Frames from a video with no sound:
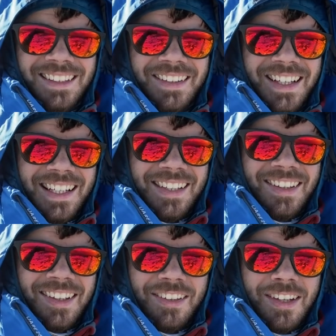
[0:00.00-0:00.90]
It's a very
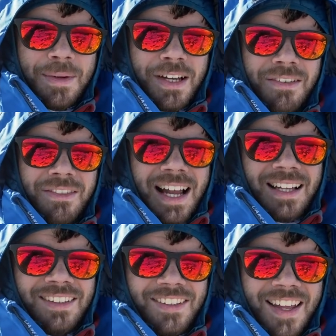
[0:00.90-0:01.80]
comfortable, very well
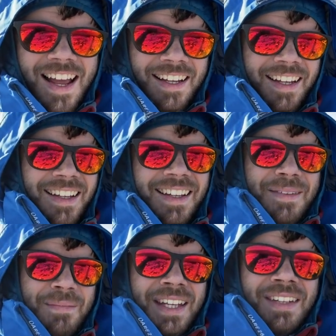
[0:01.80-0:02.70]
fitted jacket. I
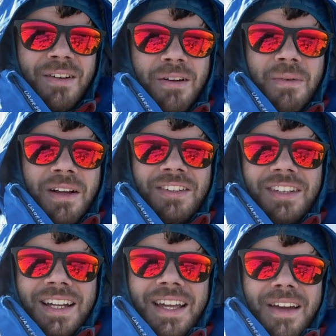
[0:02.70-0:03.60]
bought it in Go
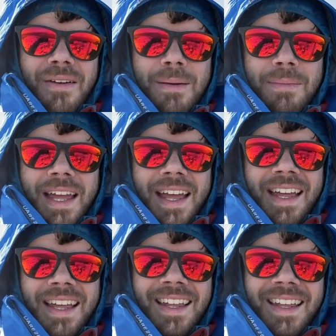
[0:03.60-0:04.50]
Outdoors for about
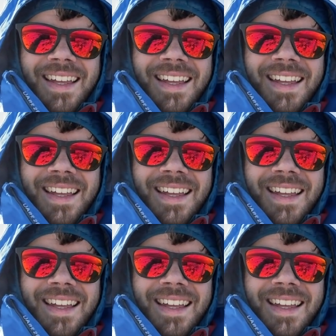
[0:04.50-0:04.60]
50